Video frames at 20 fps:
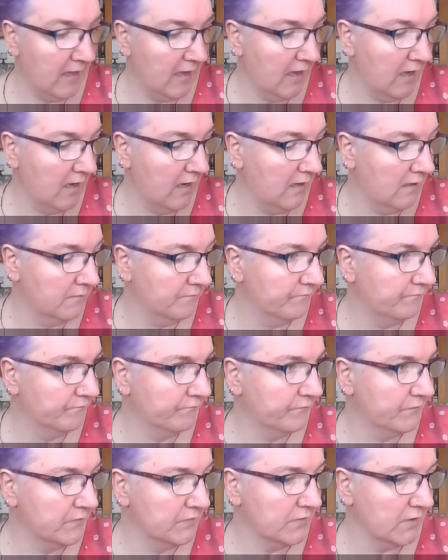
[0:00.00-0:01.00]

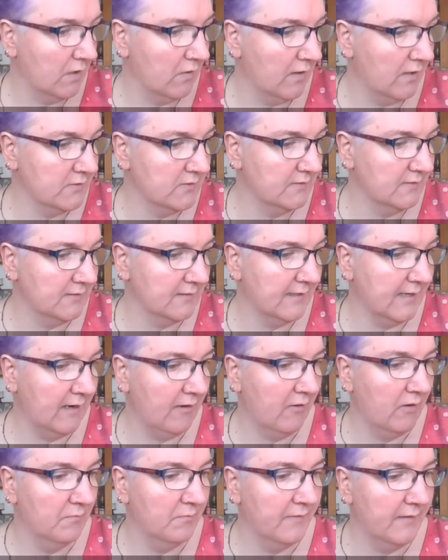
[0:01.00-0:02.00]
So I just need to
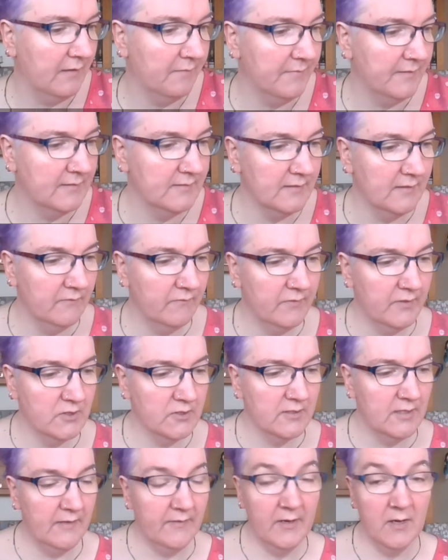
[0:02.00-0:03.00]
carry on with that basically and finish
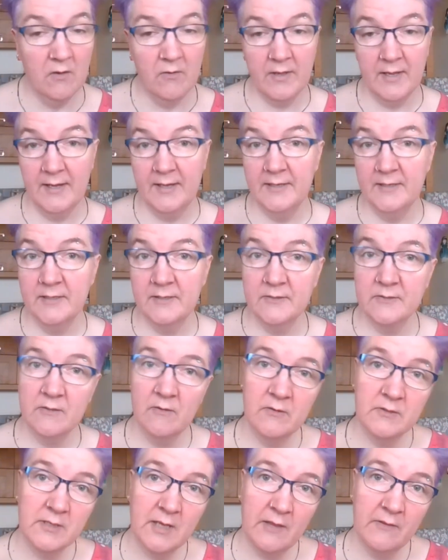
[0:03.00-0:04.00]
that, and then I'll get Linda to sew
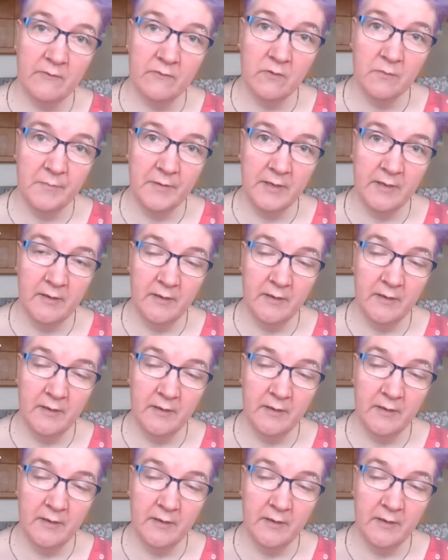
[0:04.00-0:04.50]
it together for me.